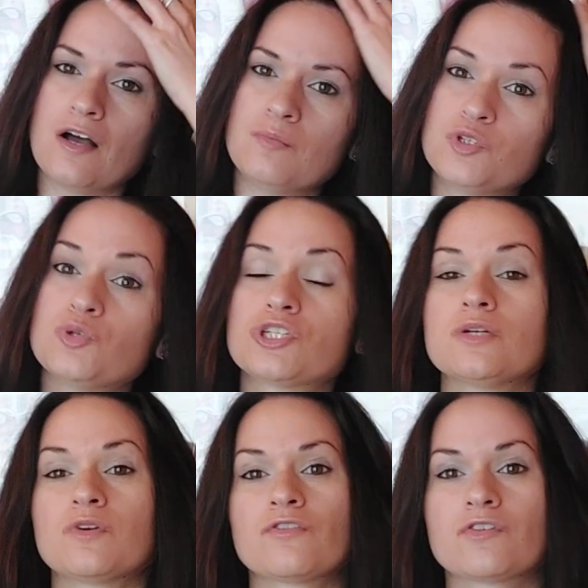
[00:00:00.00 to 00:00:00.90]
usually
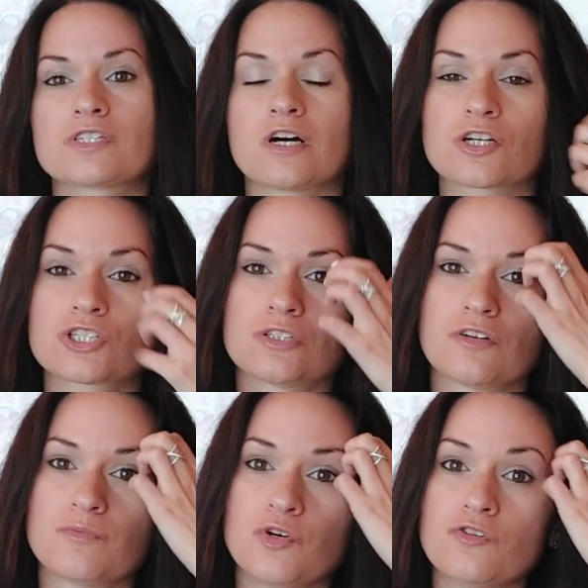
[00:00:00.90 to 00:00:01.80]
with a reduction
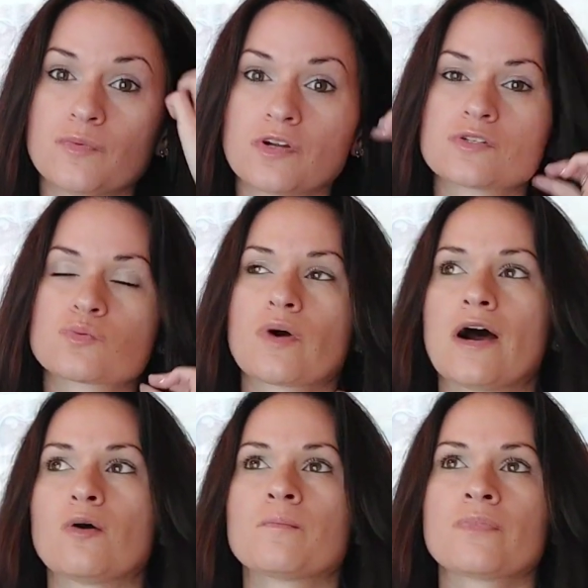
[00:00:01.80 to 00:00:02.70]
of movement as
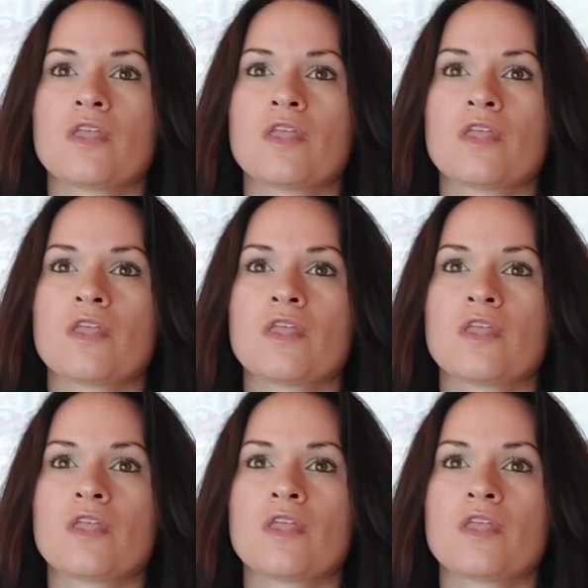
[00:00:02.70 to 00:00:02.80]
well.